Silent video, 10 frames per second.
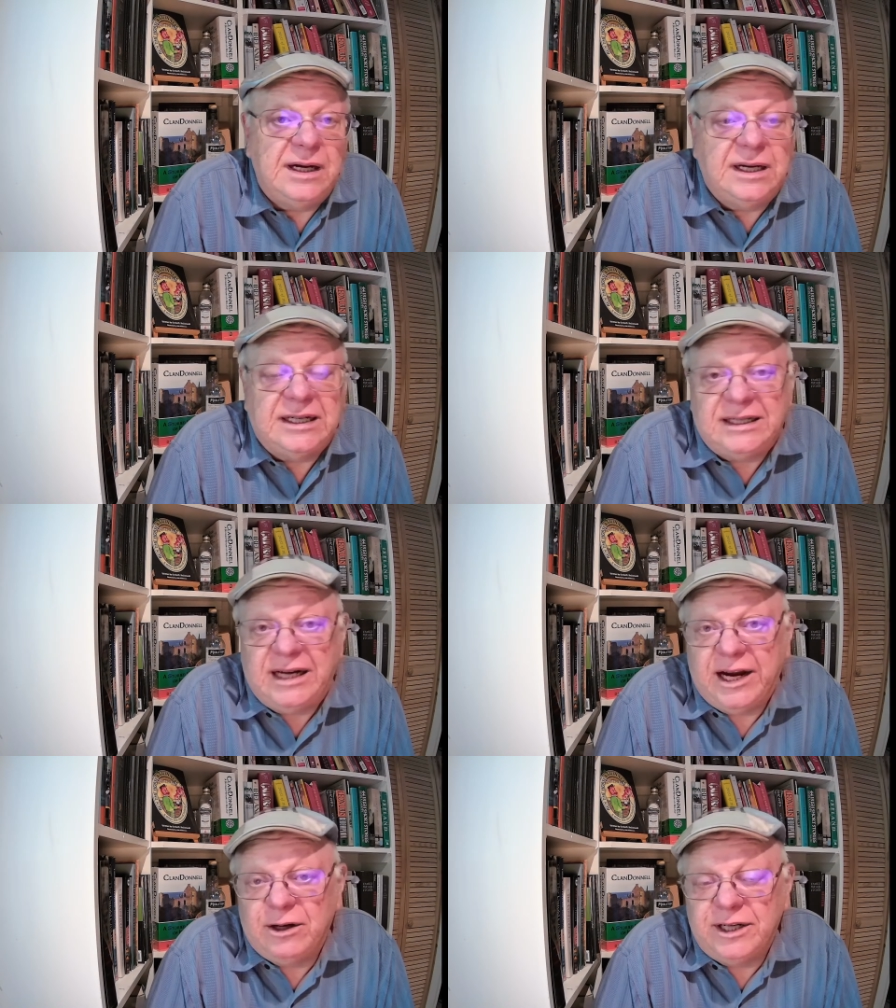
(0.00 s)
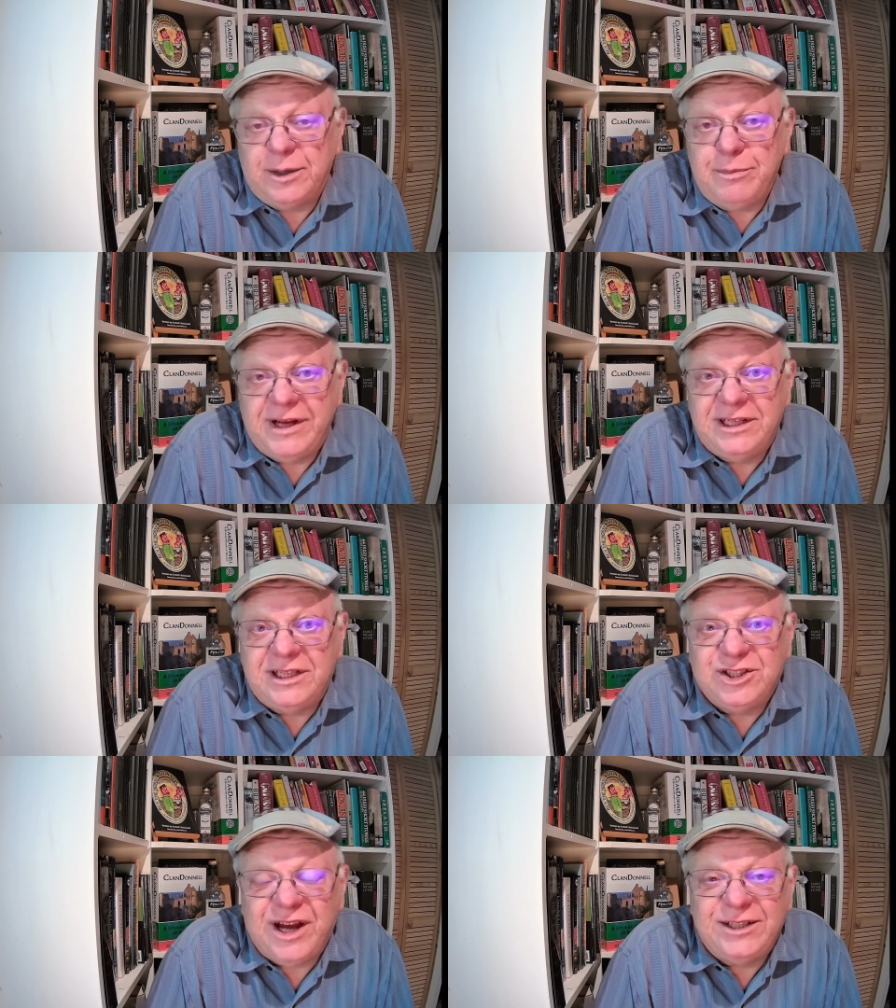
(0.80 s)
Ireland amended
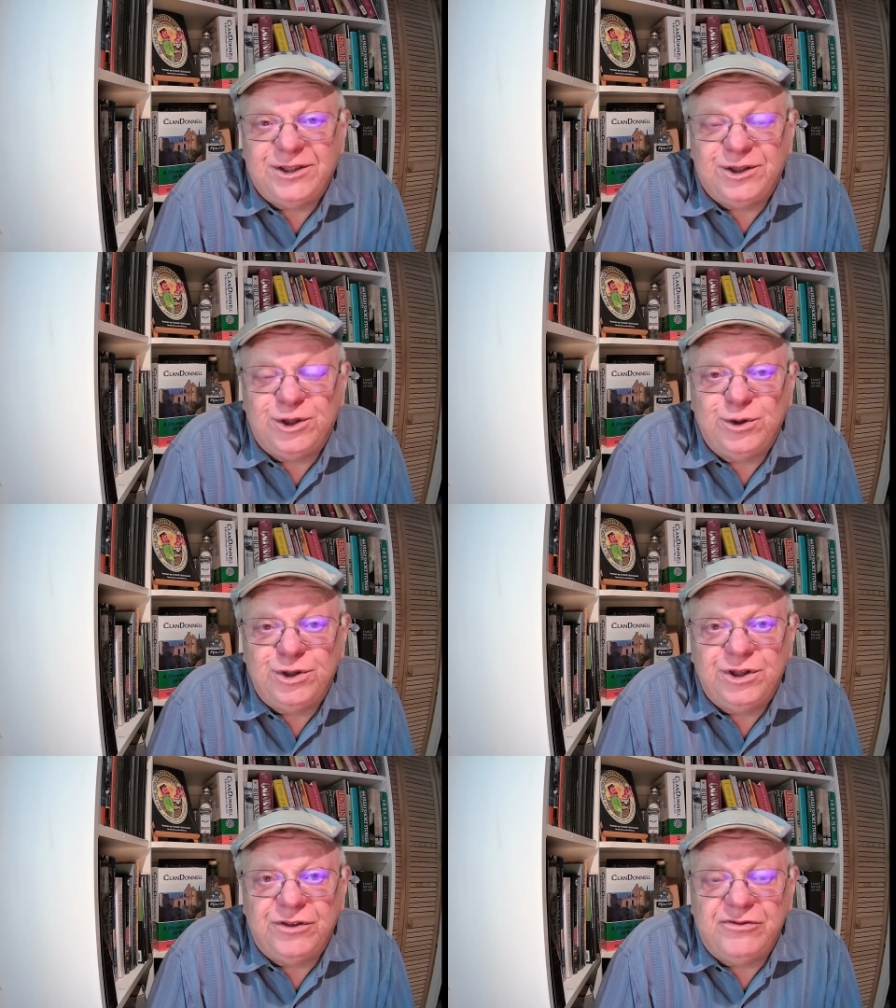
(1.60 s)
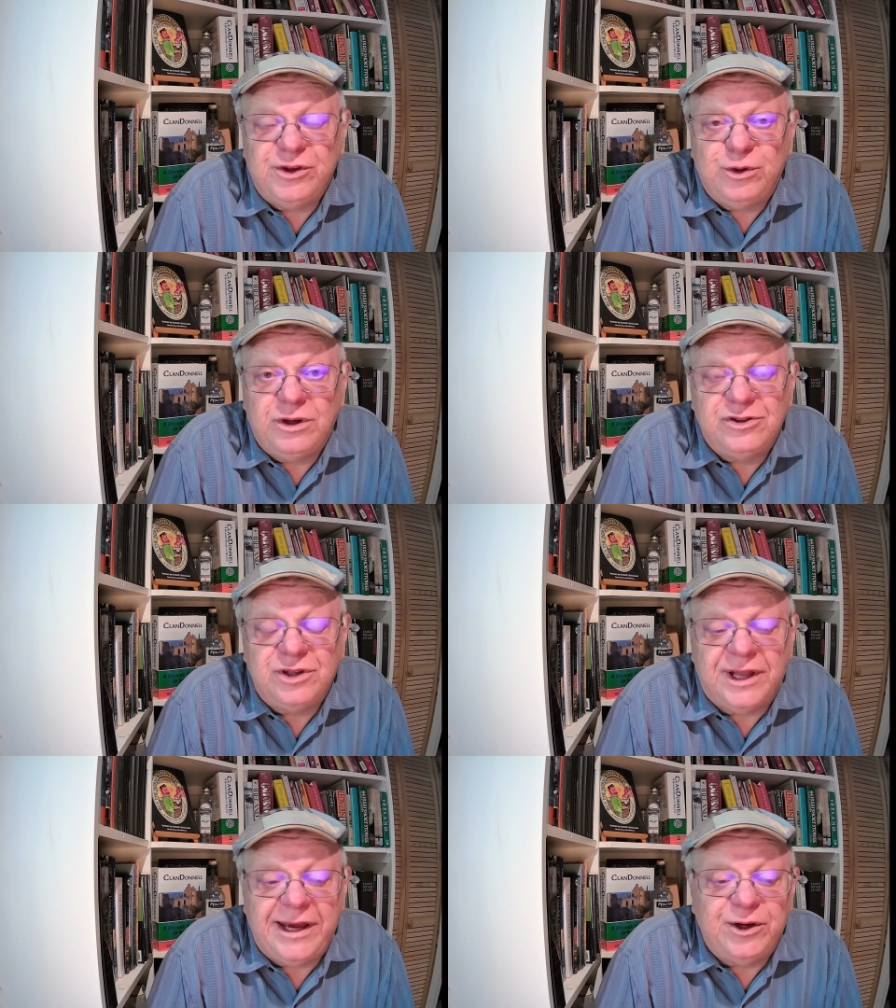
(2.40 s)
its constitution a few
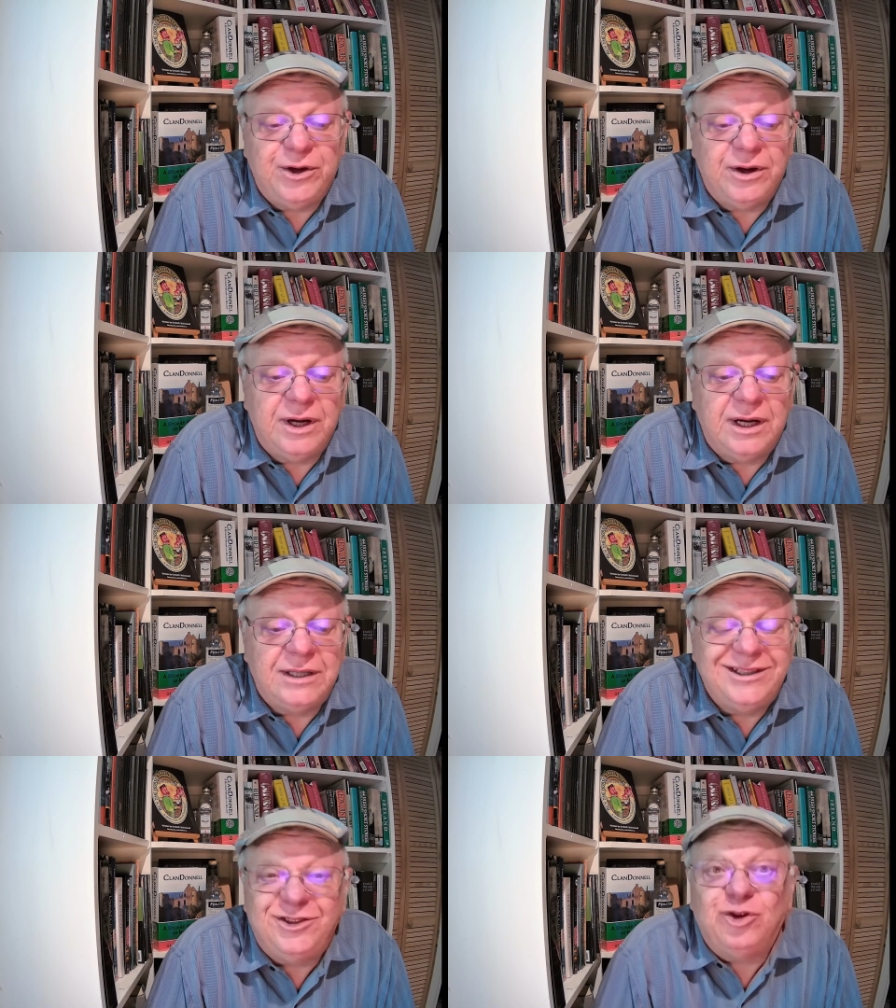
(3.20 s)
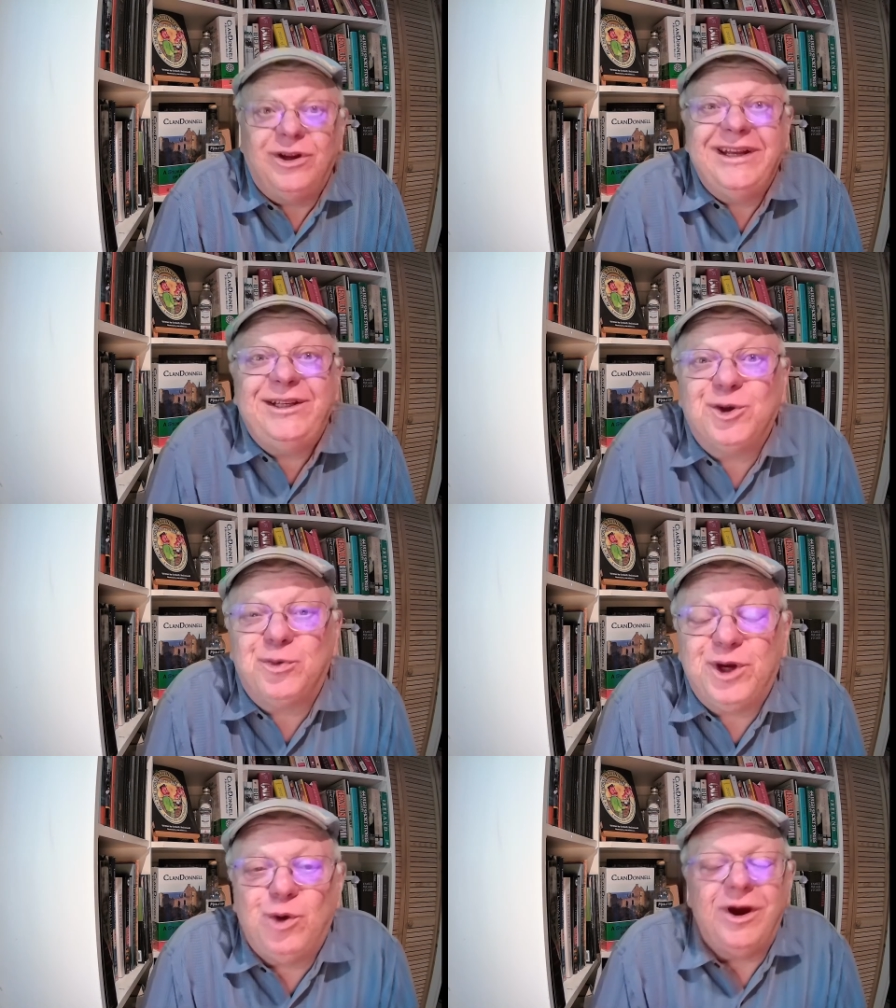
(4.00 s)
years later to delete the
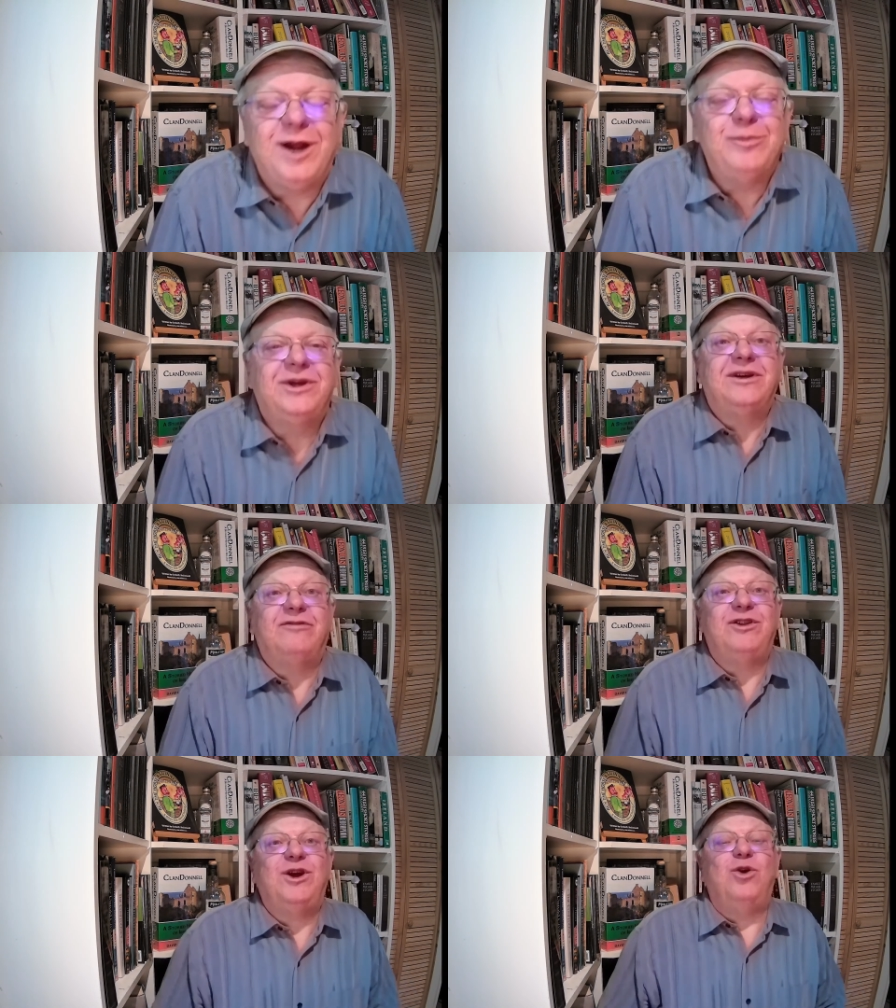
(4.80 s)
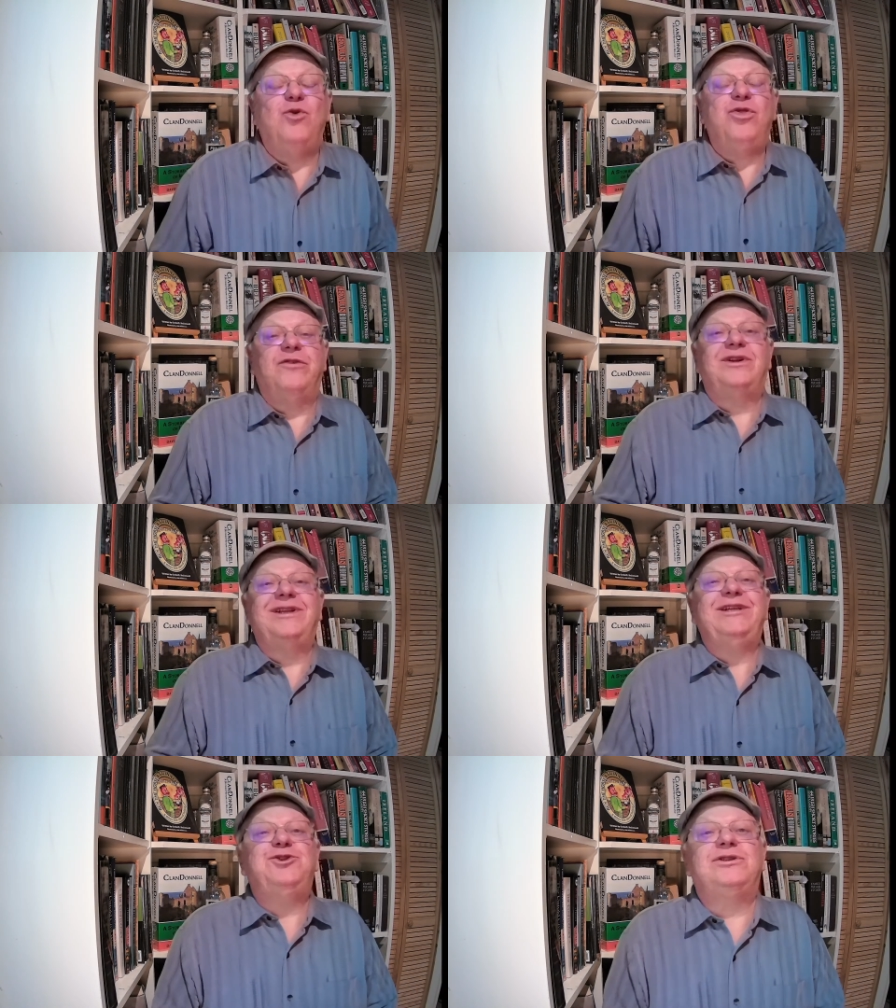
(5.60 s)
requirement of the oath of
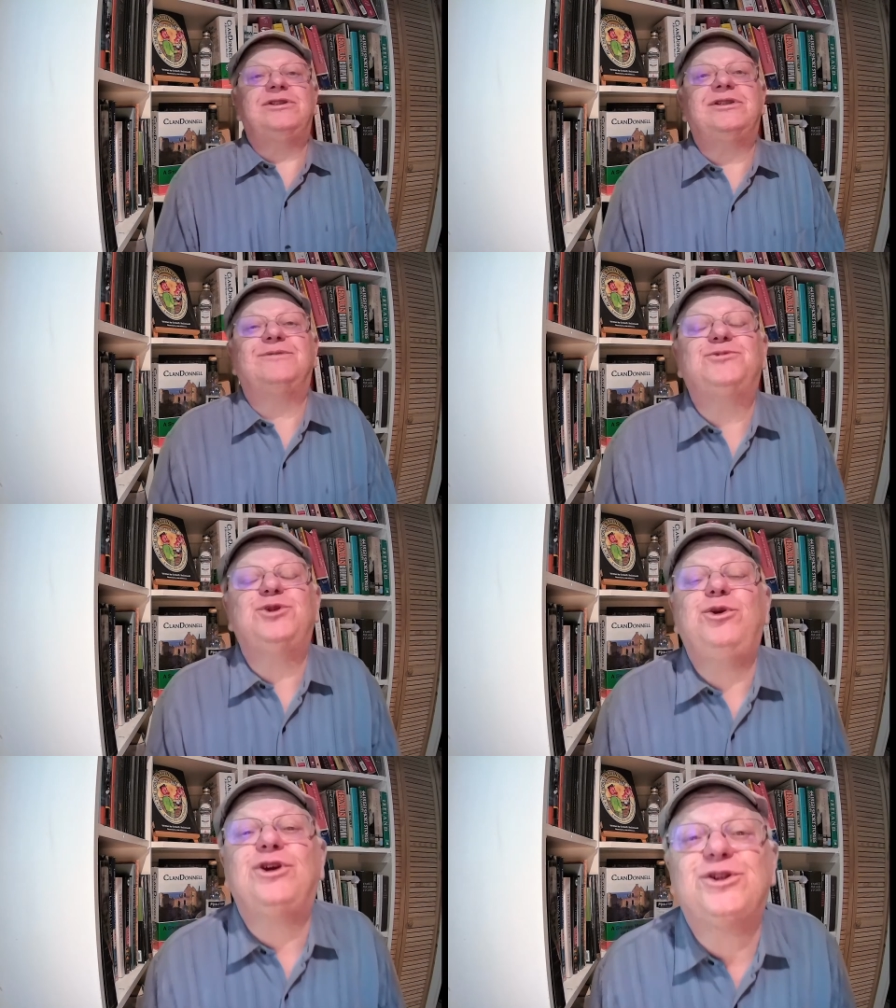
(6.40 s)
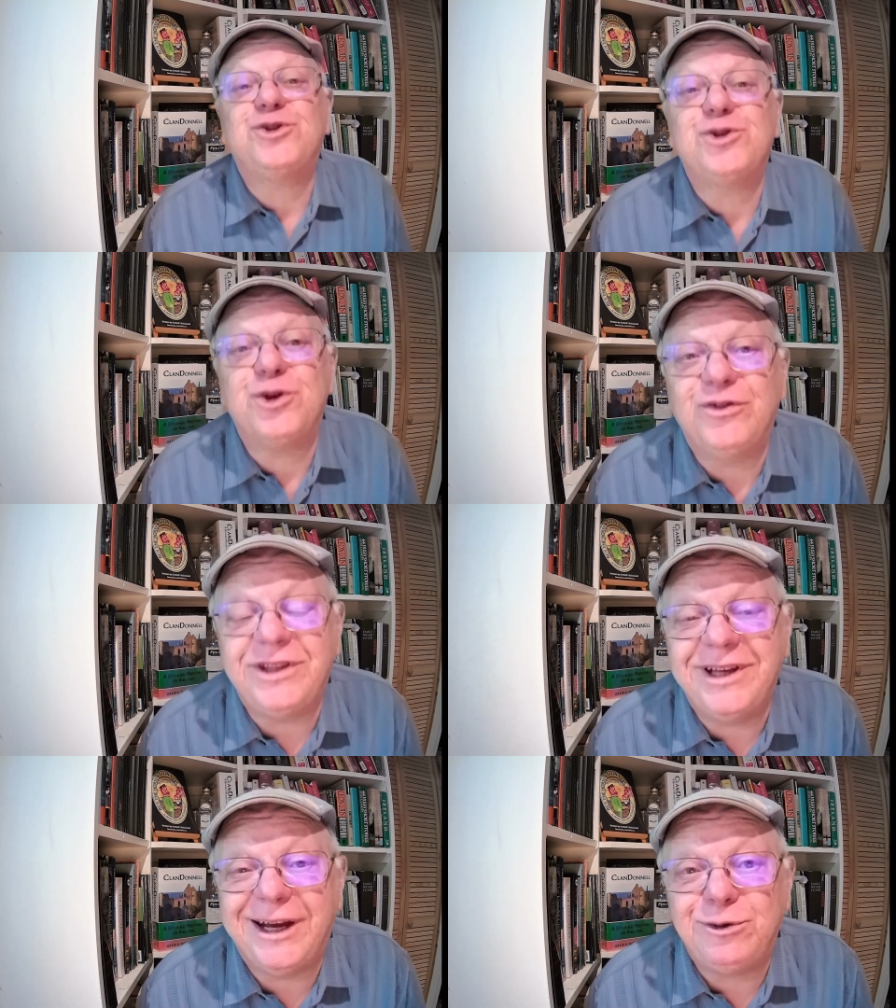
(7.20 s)
allegiance, so you could serve
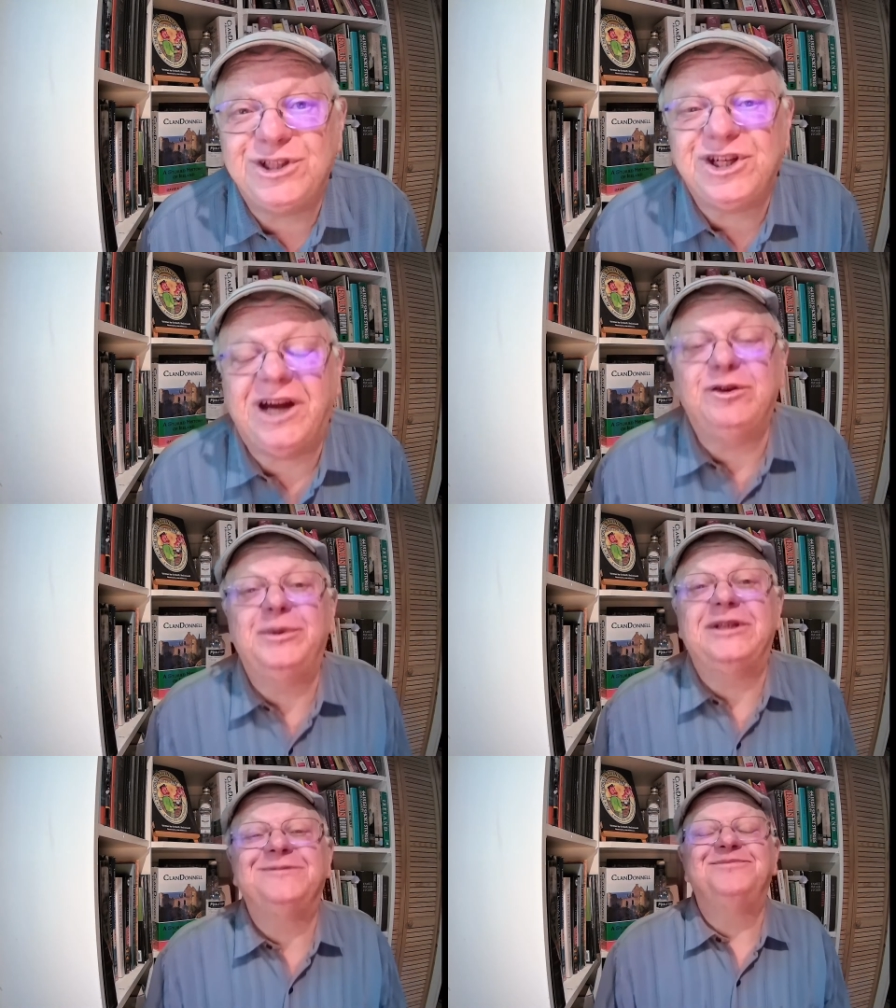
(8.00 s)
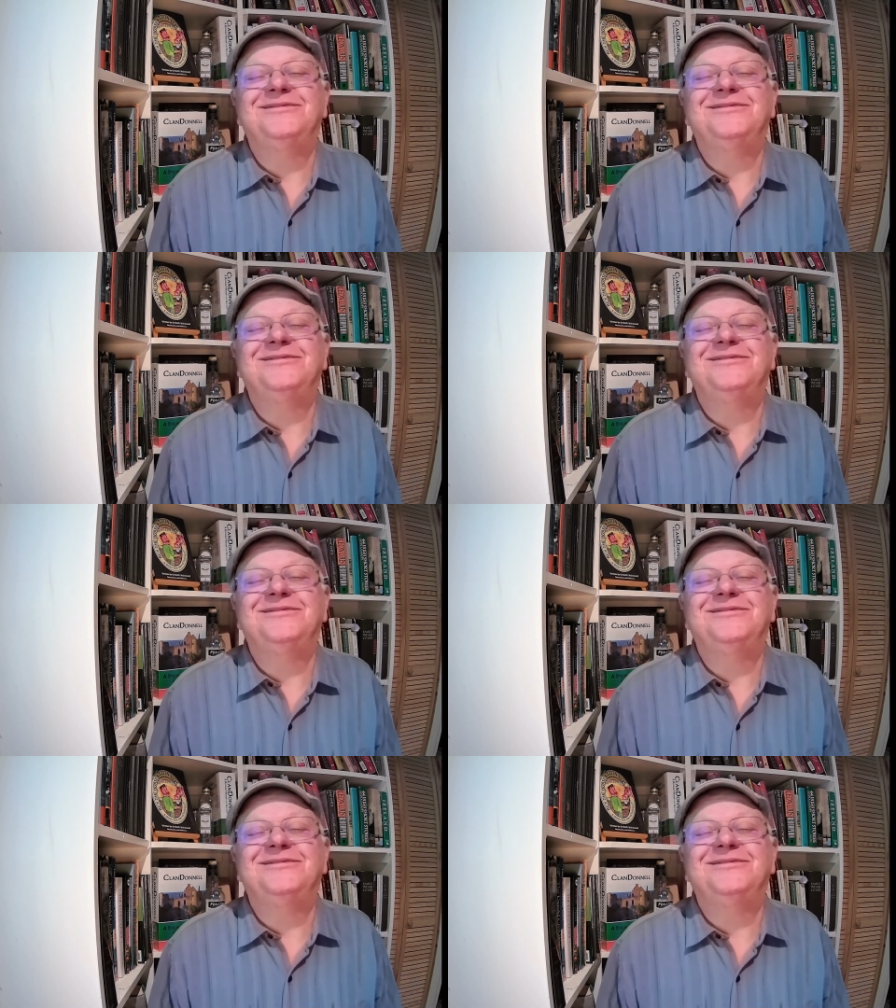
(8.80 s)
in the Irish government